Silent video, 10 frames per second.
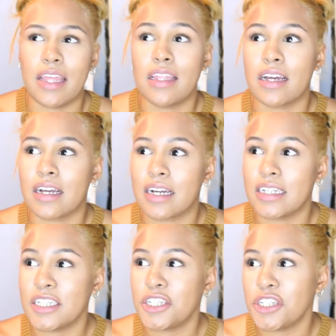And the
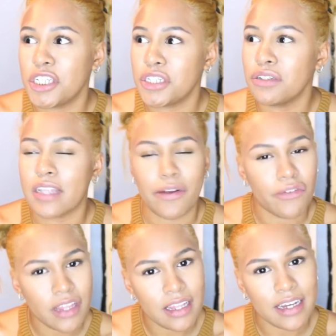conditioner she used, I
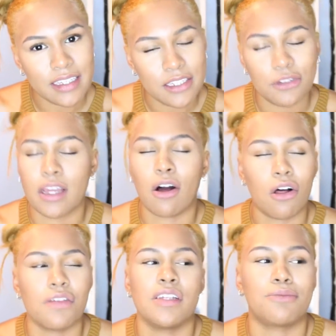really like too. Like,
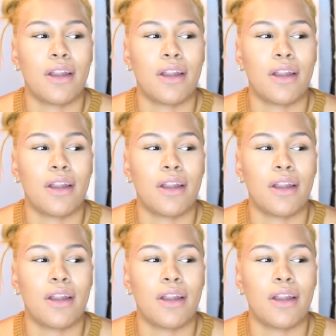all these